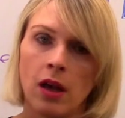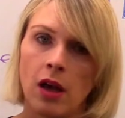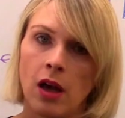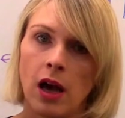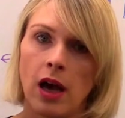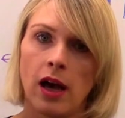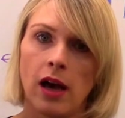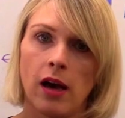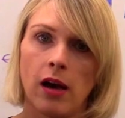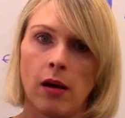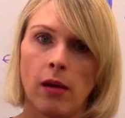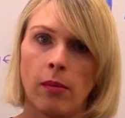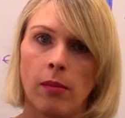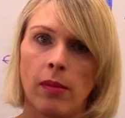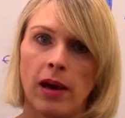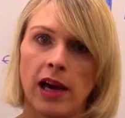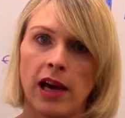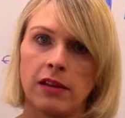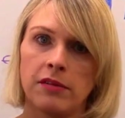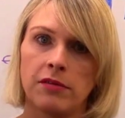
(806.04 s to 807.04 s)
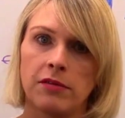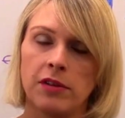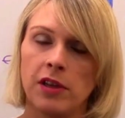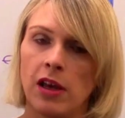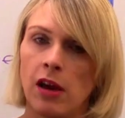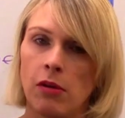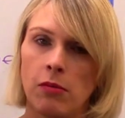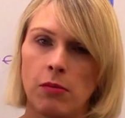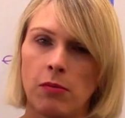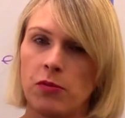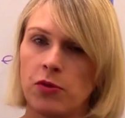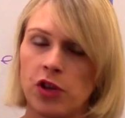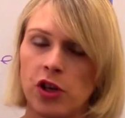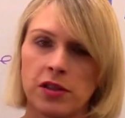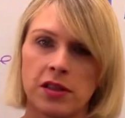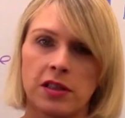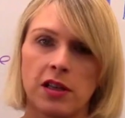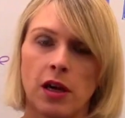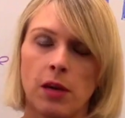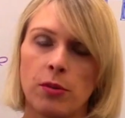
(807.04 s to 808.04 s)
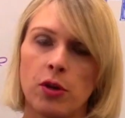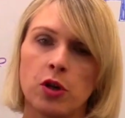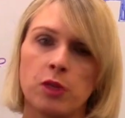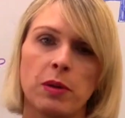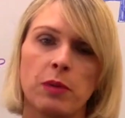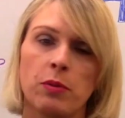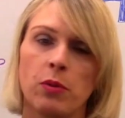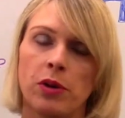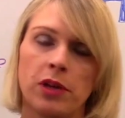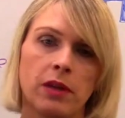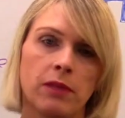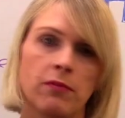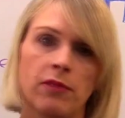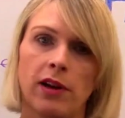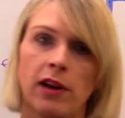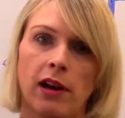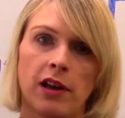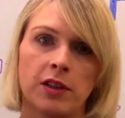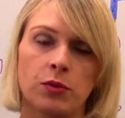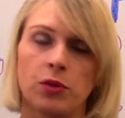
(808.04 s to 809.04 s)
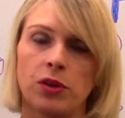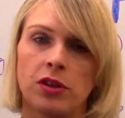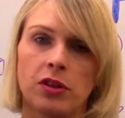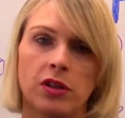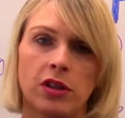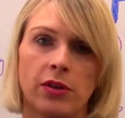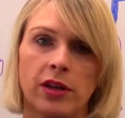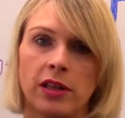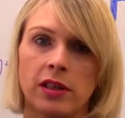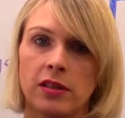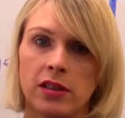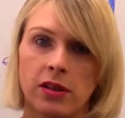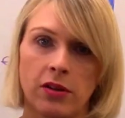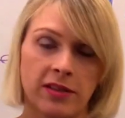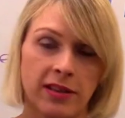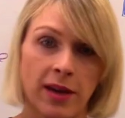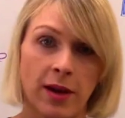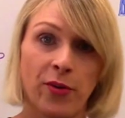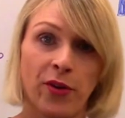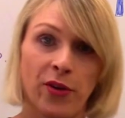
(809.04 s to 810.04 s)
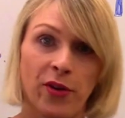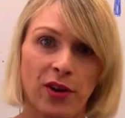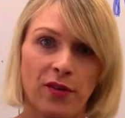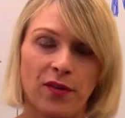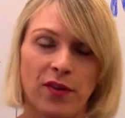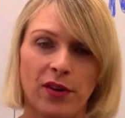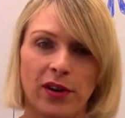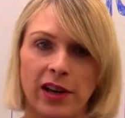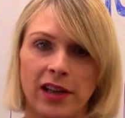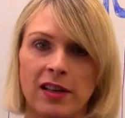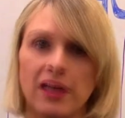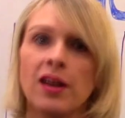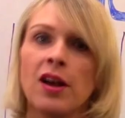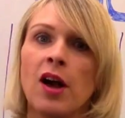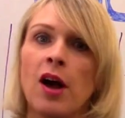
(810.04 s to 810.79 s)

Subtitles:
And chances are most people won't even realize what you're doing, so it's absolutely fine.